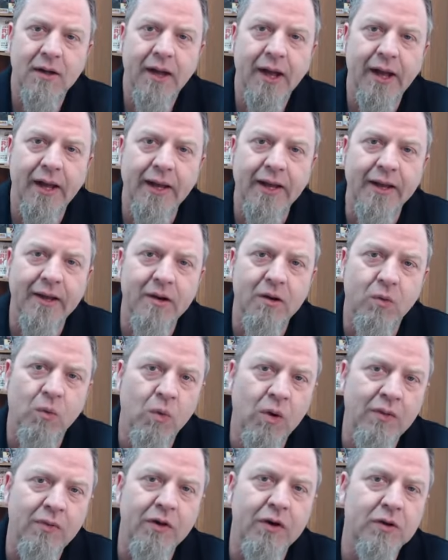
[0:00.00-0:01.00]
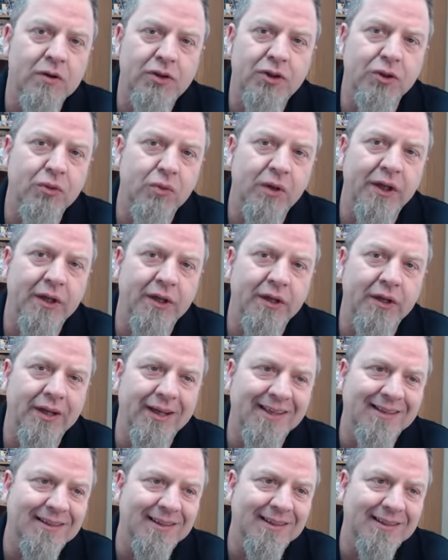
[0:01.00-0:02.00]
And what they're doing
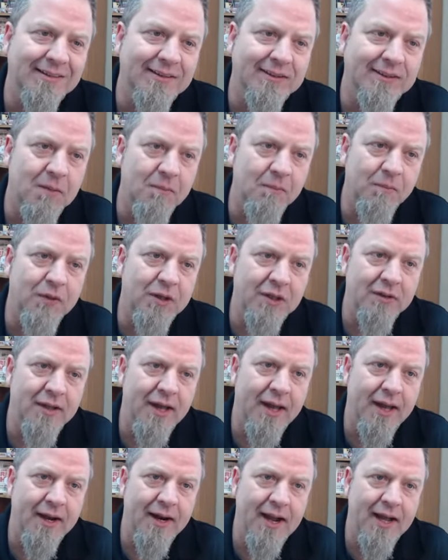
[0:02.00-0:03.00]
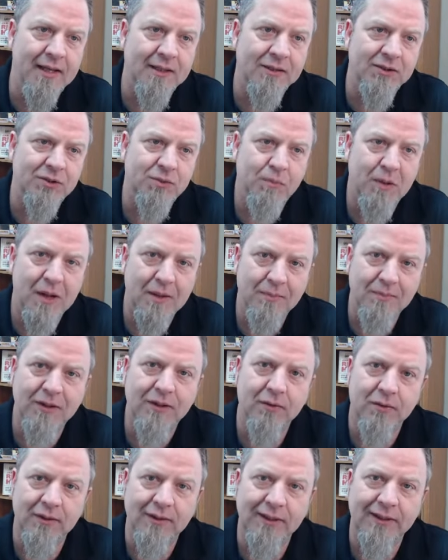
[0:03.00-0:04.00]
is, is something that, as public
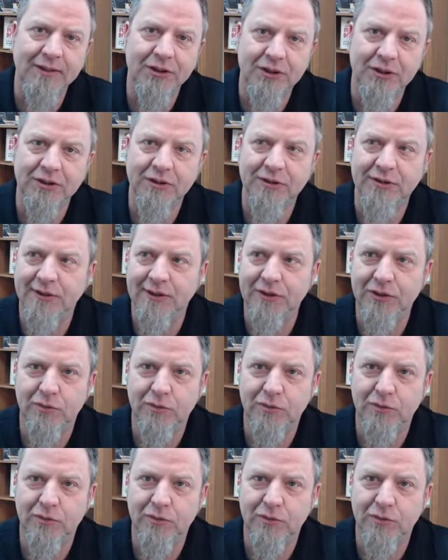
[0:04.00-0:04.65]
relations and as